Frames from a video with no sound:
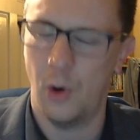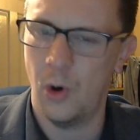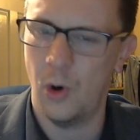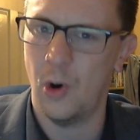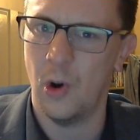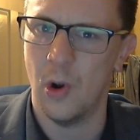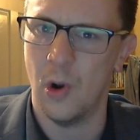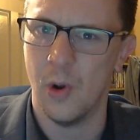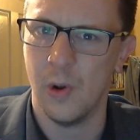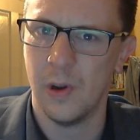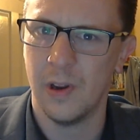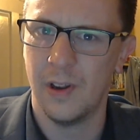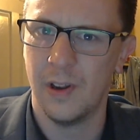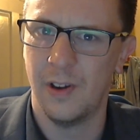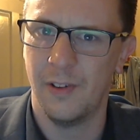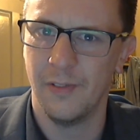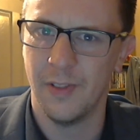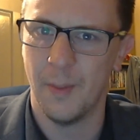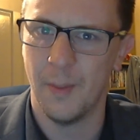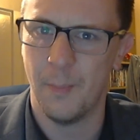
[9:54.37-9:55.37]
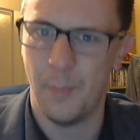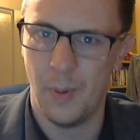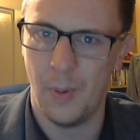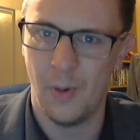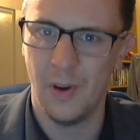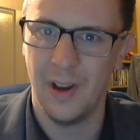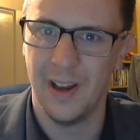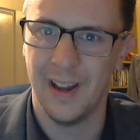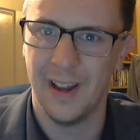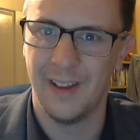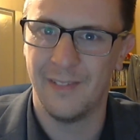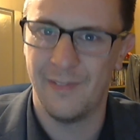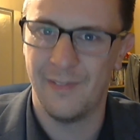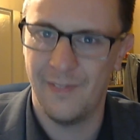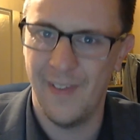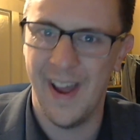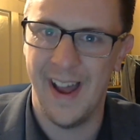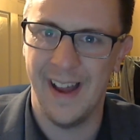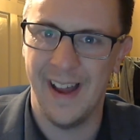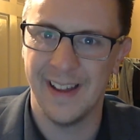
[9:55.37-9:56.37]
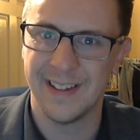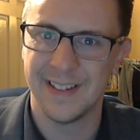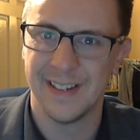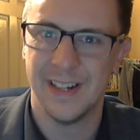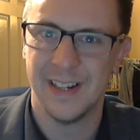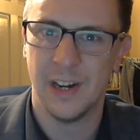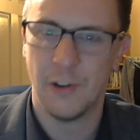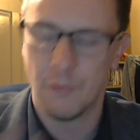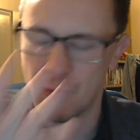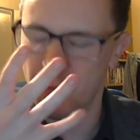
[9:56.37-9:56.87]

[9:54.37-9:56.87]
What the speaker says: all of the boiling fat